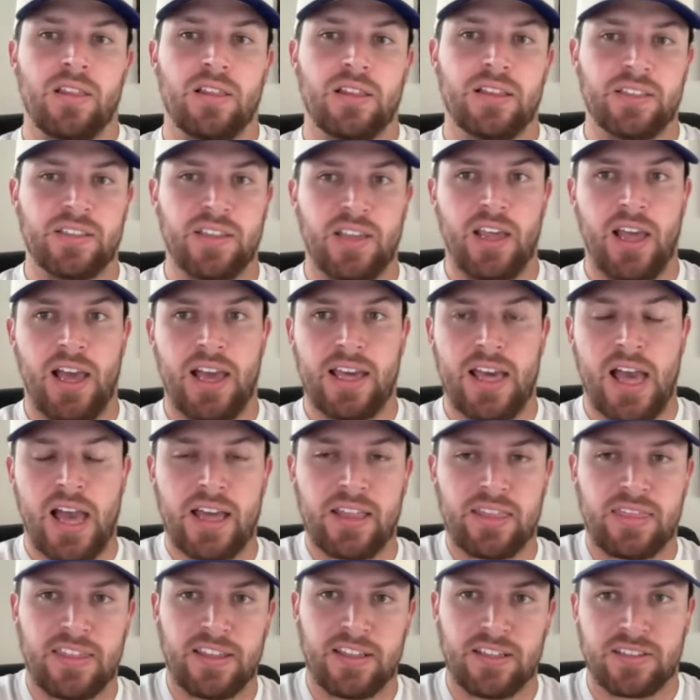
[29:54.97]
listen, I,
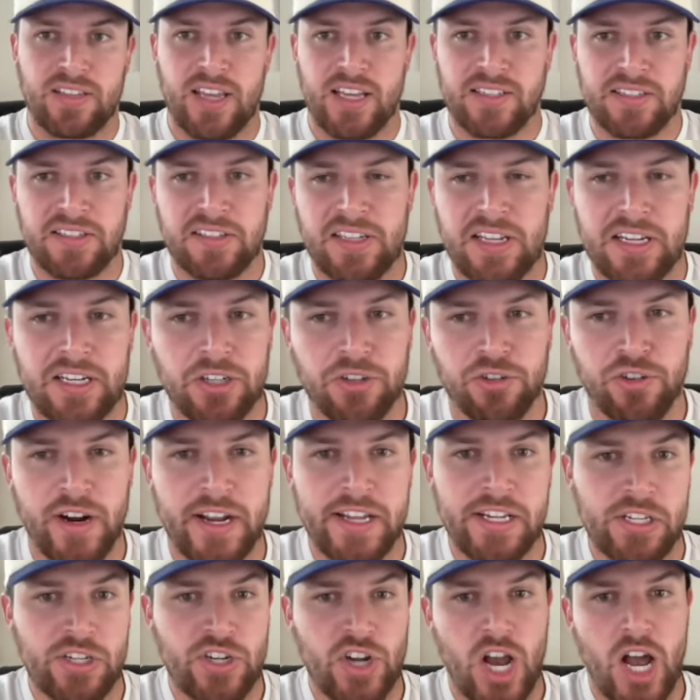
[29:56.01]
I, think Texas did a
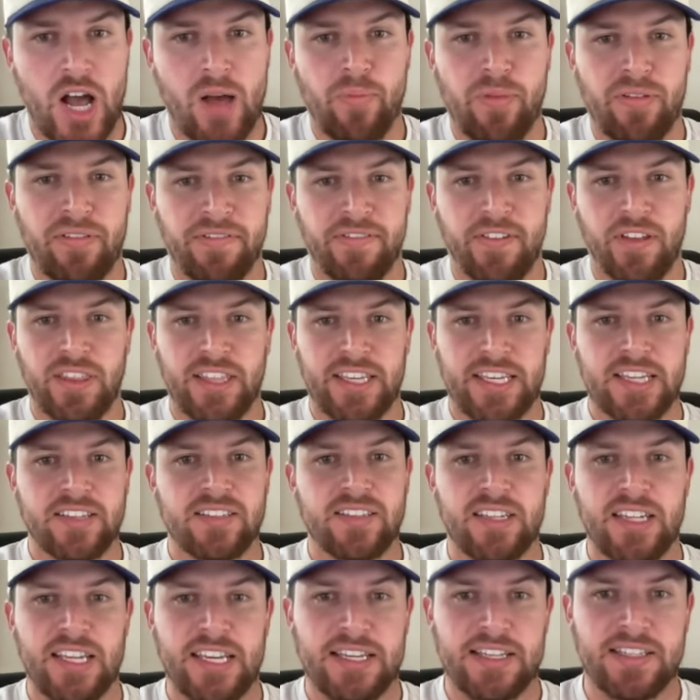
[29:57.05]
great job of filling
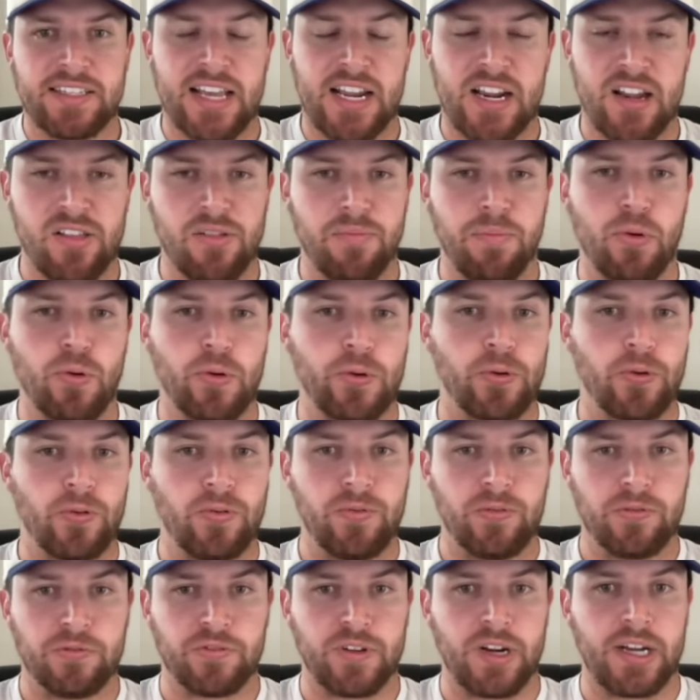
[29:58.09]
its needs out of the
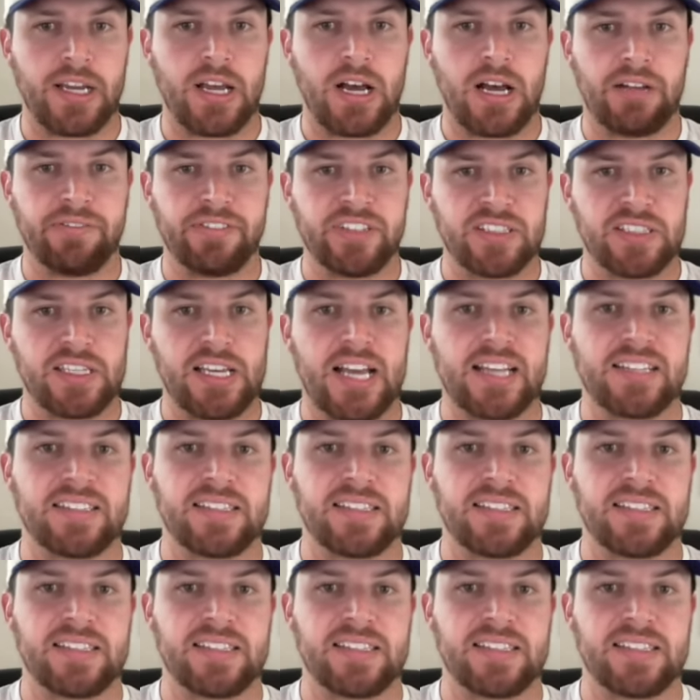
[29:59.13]
portal, right? Obviously,